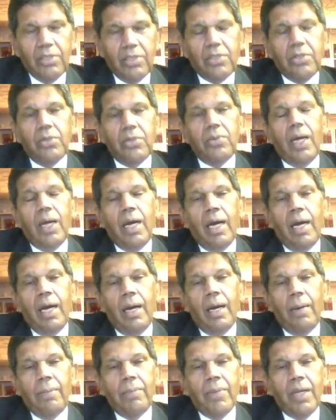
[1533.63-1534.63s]
to
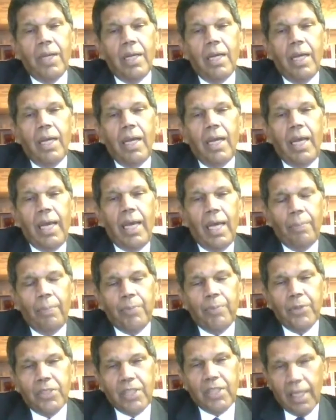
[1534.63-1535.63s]
help
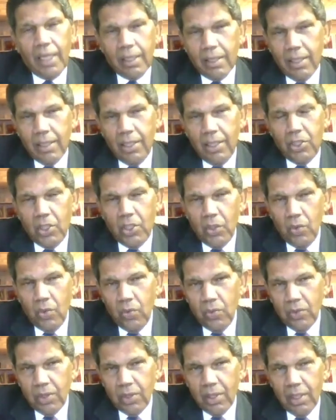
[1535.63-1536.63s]
protect
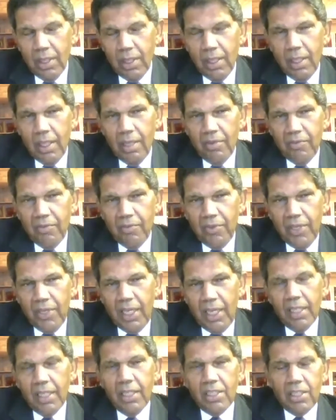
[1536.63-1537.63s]
Jews
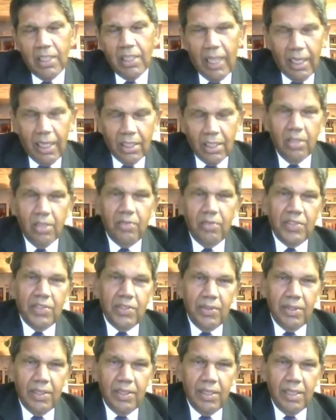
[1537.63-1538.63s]
in the then Soviet
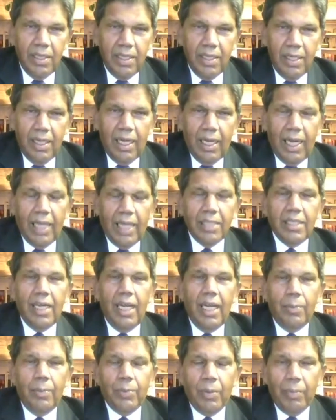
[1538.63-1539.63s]
Union and to
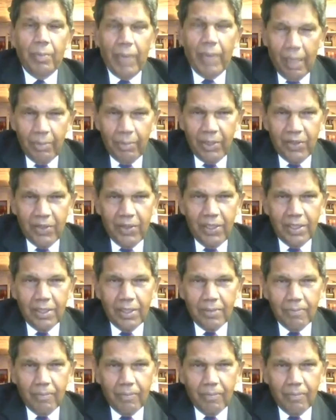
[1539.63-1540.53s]
help them emigrate.